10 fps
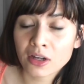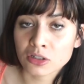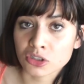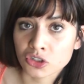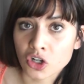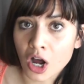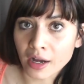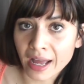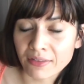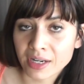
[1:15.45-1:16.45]
There is
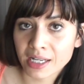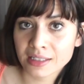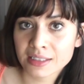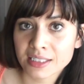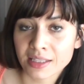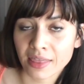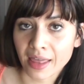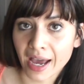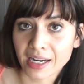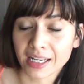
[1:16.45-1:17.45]
strong evidence
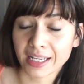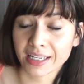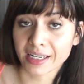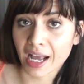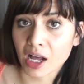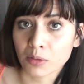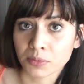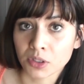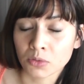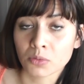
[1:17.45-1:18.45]
that it can help
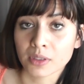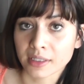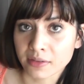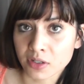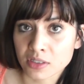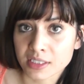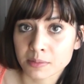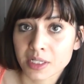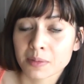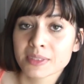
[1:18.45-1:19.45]
you relieve your
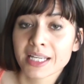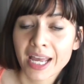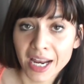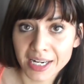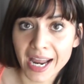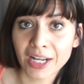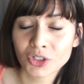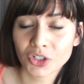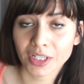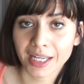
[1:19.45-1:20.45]
symptoms
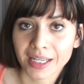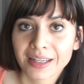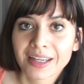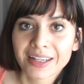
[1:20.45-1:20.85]
naturally.